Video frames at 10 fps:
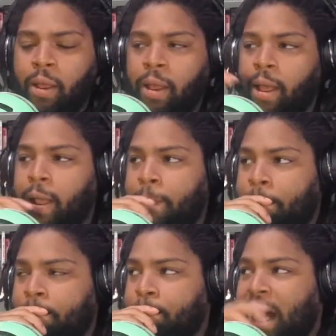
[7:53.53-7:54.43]

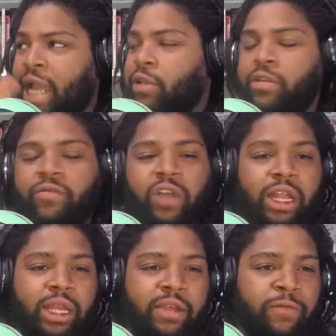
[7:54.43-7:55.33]
I couldn't find
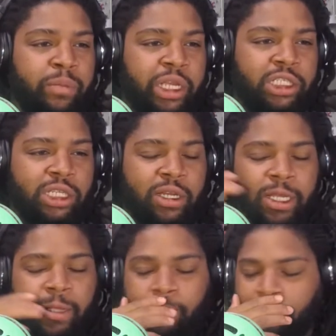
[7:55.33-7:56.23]
any information in
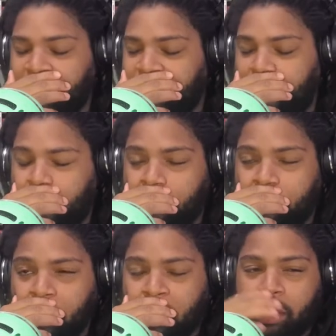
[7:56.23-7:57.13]
it in the
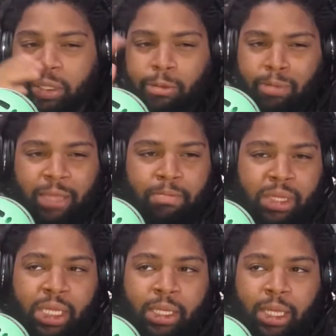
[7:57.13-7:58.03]
book. There might
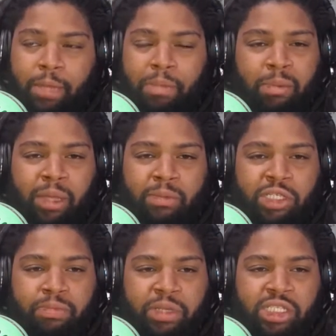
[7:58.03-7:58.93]
be, and maybe I'm
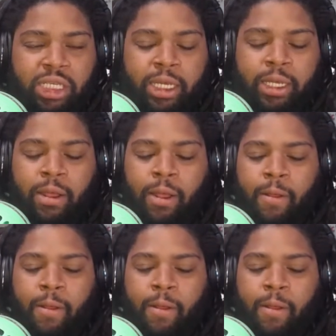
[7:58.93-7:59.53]
just missing it.